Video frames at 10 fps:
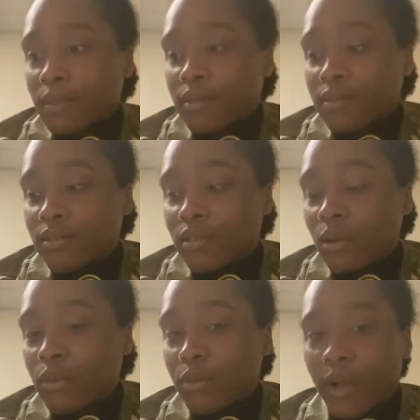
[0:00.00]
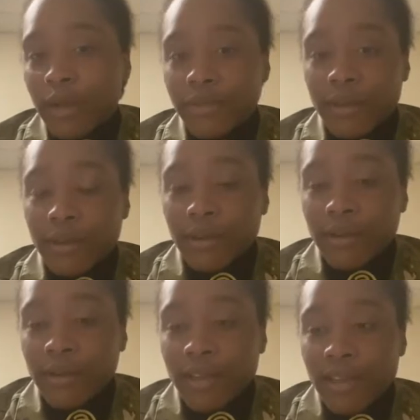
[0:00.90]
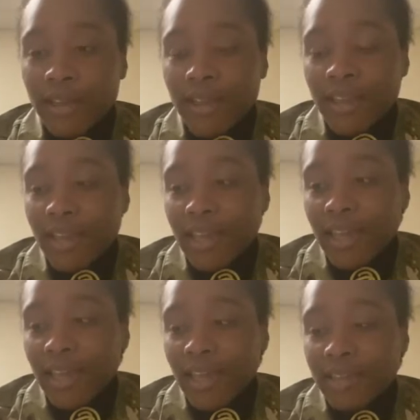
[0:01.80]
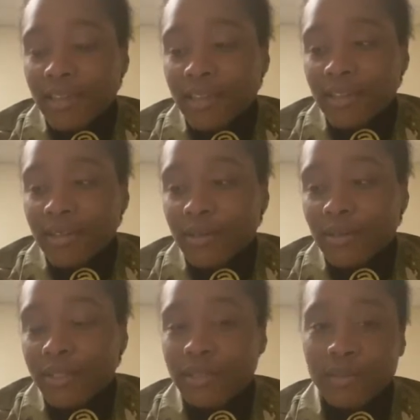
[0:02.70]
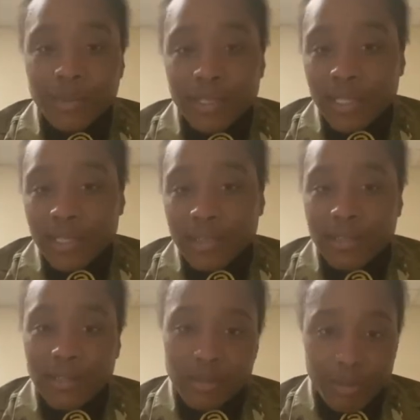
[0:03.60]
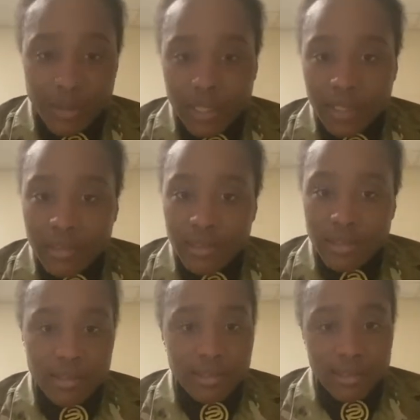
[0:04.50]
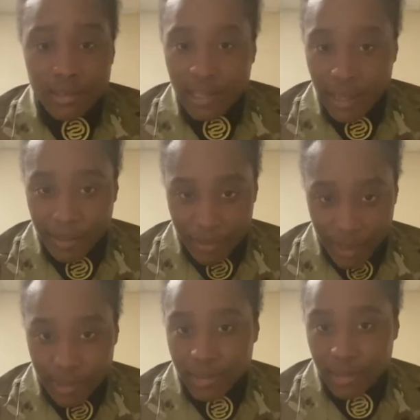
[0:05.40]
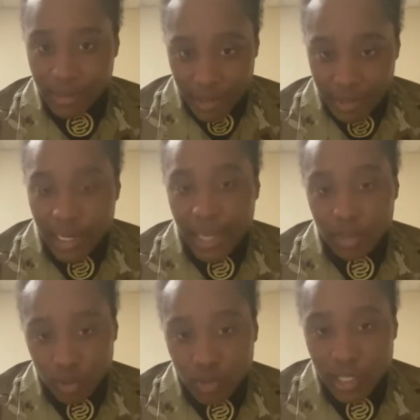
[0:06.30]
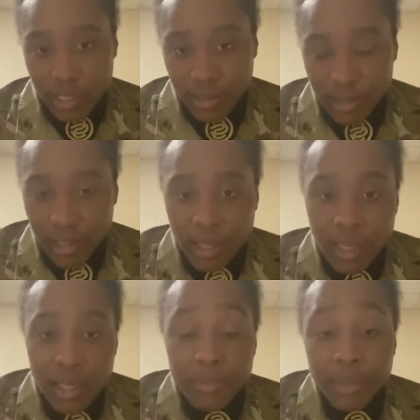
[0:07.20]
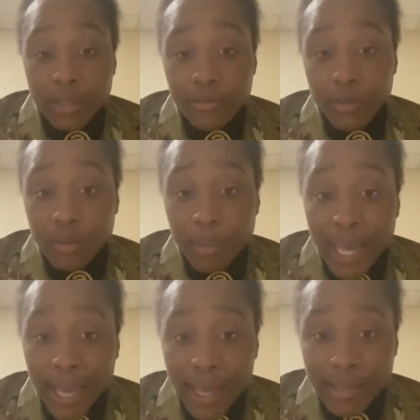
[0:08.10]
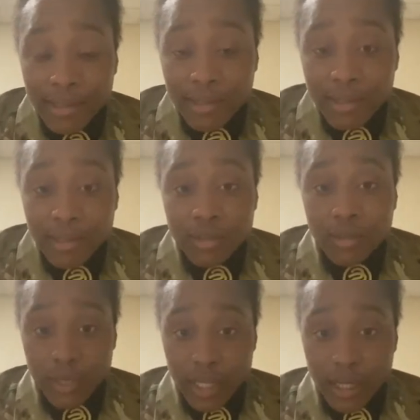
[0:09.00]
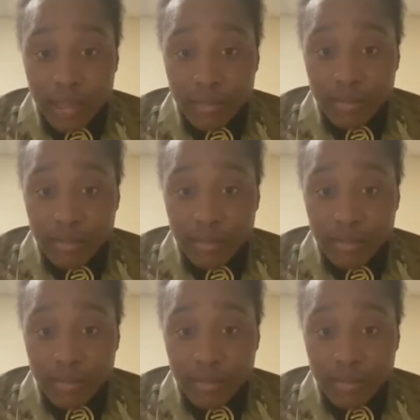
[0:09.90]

So we were out there and we did the pre-test, and on the pre-test it's the same as an actual test. But if you pass, you get